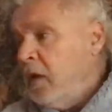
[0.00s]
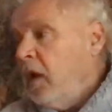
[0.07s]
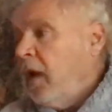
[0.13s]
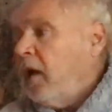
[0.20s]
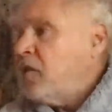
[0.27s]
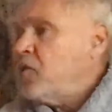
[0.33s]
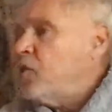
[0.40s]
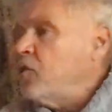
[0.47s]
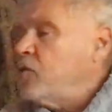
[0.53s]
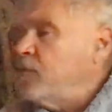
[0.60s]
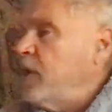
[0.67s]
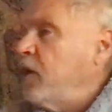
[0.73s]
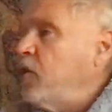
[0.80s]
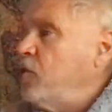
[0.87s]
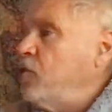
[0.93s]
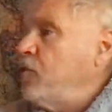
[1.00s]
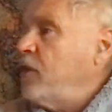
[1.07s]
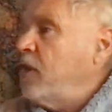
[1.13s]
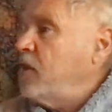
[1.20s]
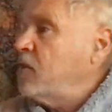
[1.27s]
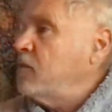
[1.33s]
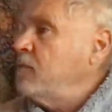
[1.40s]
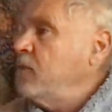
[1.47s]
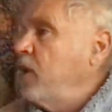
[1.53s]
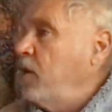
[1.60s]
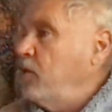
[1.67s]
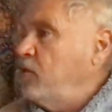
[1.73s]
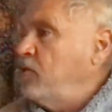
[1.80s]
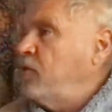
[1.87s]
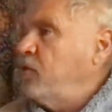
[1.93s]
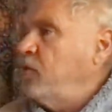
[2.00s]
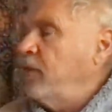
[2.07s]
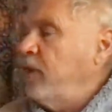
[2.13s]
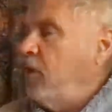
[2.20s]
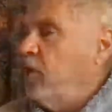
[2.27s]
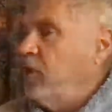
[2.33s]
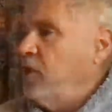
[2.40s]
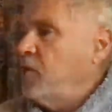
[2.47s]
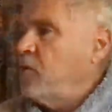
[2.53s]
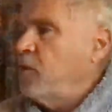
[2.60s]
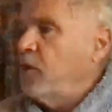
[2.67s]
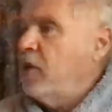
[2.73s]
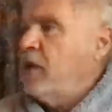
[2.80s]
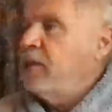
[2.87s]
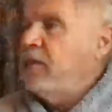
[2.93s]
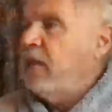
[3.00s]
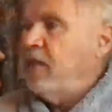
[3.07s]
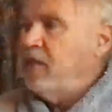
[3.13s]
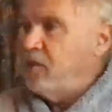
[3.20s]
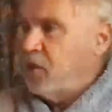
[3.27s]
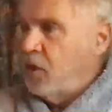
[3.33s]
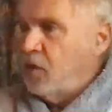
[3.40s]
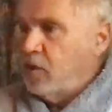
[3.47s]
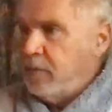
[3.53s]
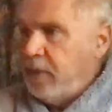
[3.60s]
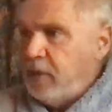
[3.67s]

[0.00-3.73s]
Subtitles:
Excuse me, could you take some notes for me on this one? I think it's going to be